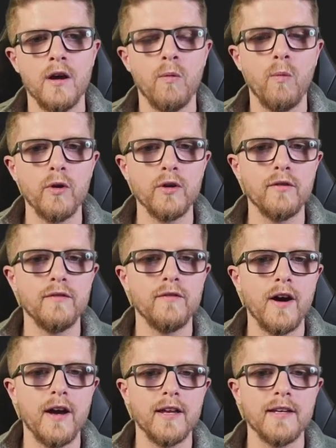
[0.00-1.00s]
What you'll
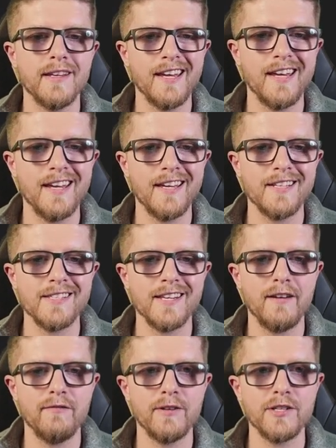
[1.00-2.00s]
find is
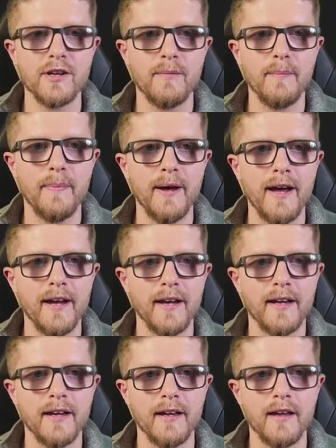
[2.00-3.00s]
if we jump
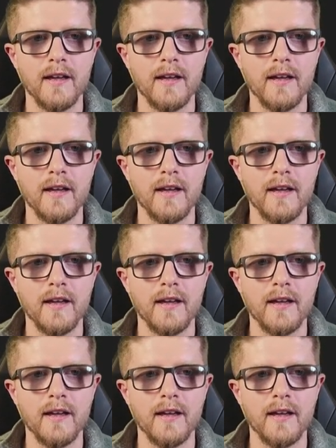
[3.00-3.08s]
back,